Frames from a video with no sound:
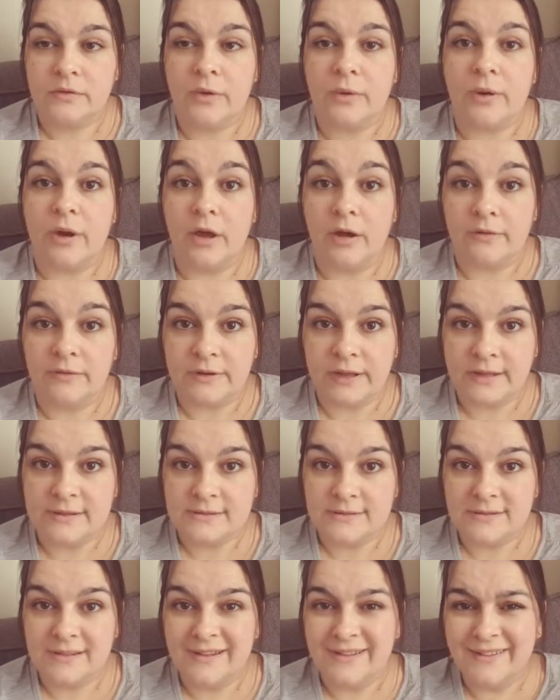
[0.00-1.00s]
days.
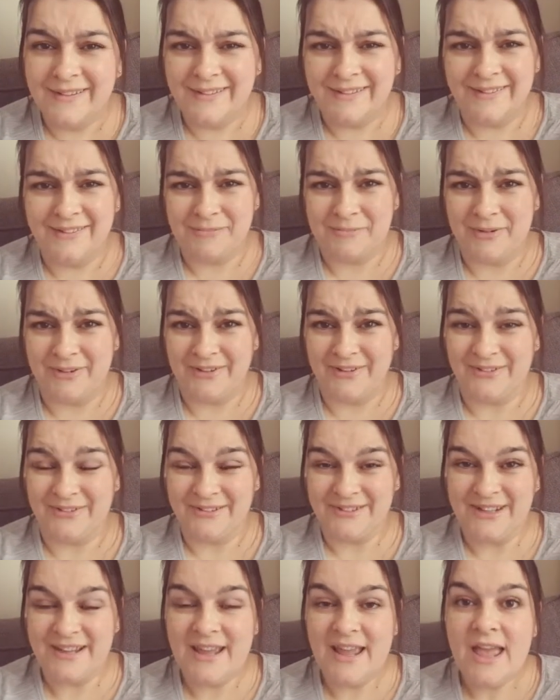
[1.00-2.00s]
Oh my
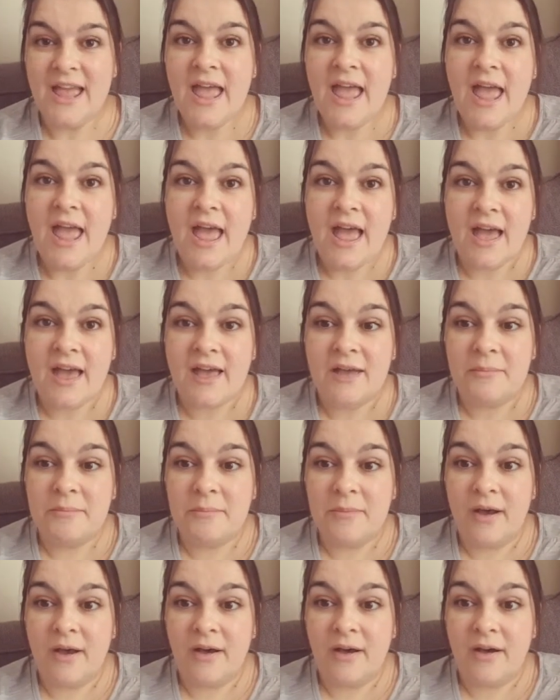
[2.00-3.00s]
God.
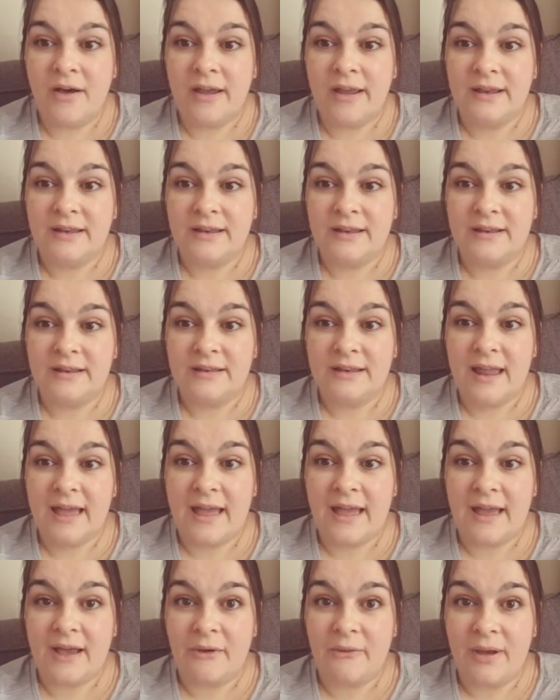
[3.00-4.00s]
I
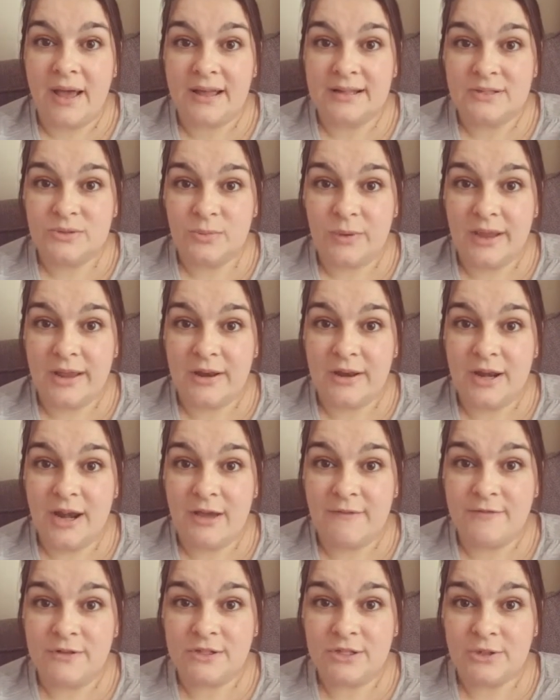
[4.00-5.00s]
now had to wait
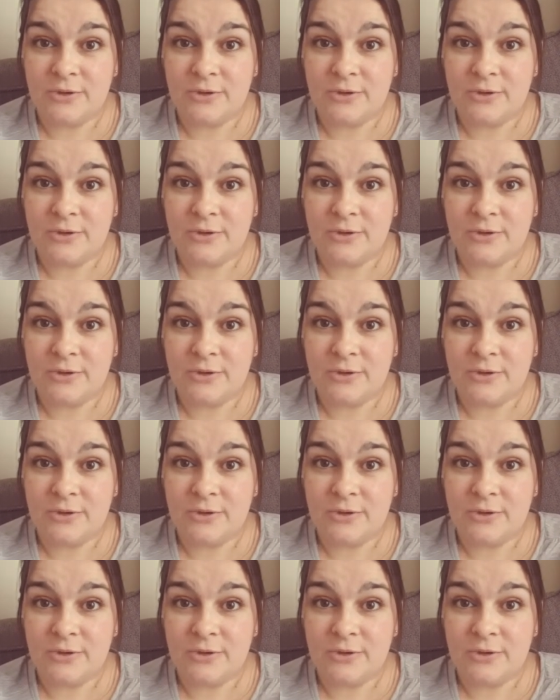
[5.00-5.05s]
another